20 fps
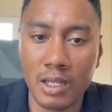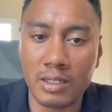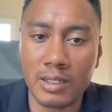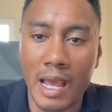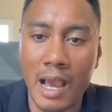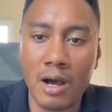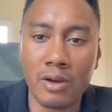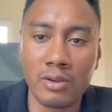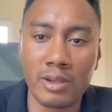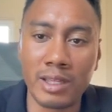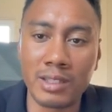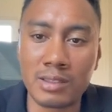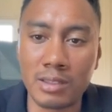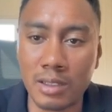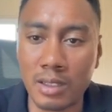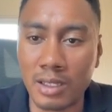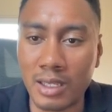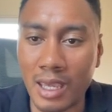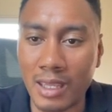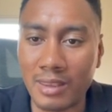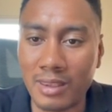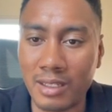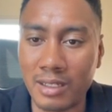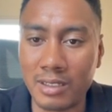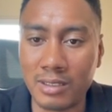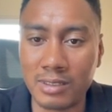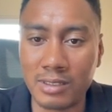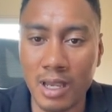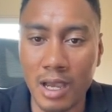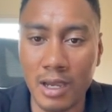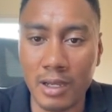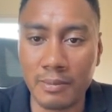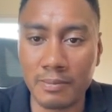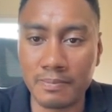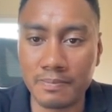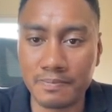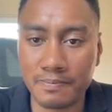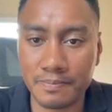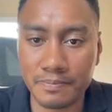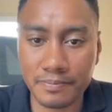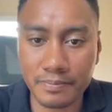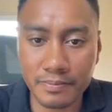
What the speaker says: now let's look at the design.